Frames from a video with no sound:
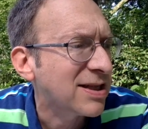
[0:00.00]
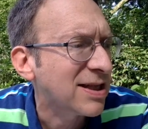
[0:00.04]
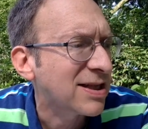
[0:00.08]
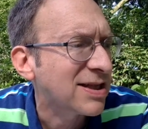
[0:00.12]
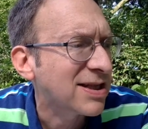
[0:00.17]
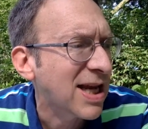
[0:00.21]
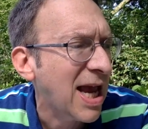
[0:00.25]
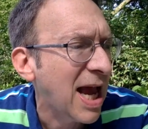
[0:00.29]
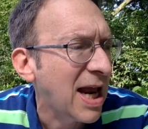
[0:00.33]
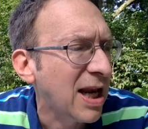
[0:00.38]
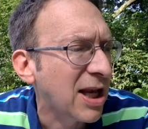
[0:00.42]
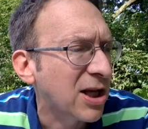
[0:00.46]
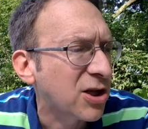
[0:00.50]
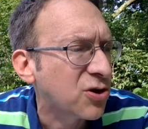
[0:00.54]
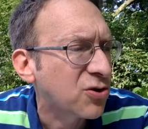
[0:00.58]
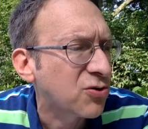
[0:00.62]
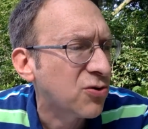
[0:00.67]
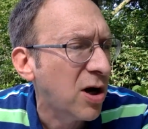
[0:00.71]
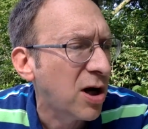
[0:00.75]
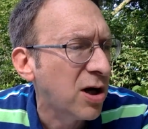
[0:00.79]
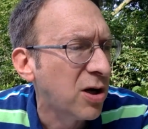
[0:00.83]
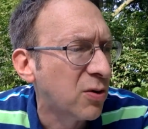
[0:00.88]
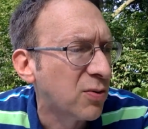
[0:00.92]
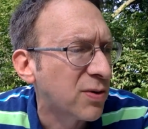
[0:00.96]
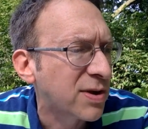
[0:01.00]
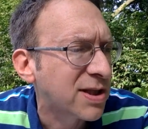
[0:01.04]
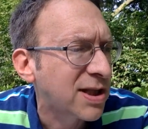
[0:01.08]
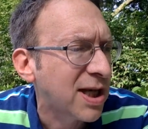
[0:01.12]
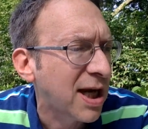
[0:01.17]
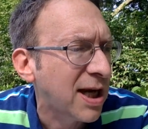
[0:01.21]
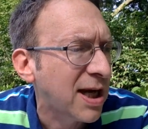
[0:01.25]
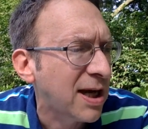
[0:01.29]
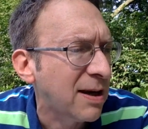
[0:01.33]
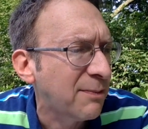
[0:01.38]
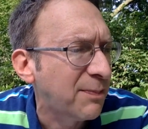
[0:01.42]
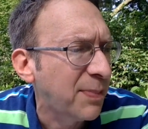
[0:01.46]
a silent struggle was
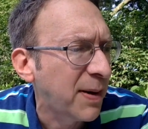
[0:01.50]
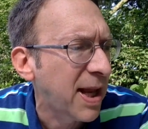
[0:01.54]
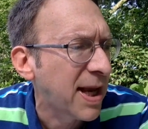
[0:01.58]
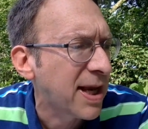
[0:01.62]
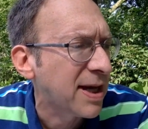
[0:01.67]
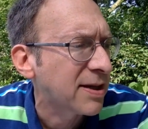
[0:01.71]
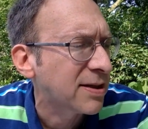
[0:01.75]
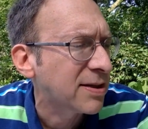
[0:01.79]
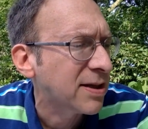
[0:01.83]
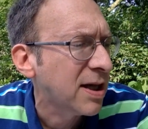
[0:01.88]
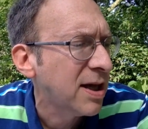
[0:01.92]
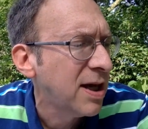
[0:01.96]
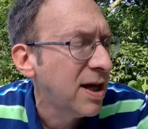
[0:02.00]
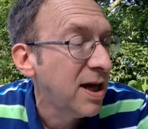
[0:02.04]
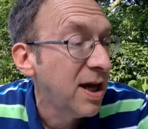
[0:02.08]
taking place.